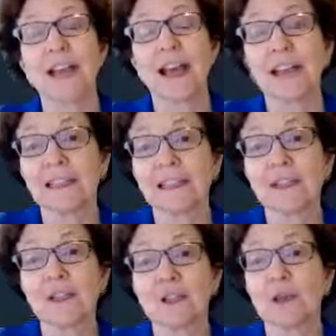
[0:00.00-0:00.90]
and
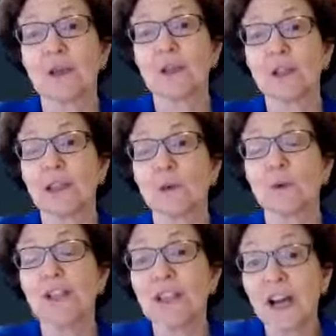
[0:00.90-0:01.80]
lead to the
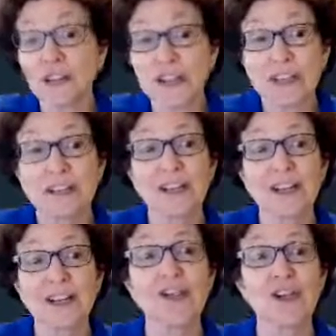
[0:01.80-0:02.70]
reduction in
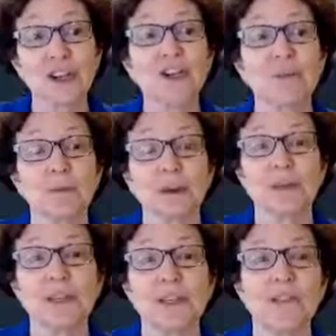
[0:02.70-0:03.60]
tight junction
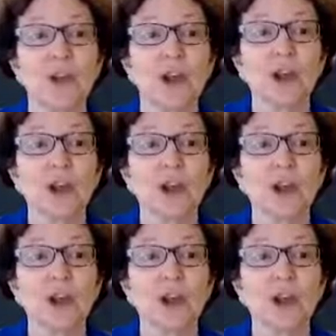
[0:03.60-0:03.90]
proteins,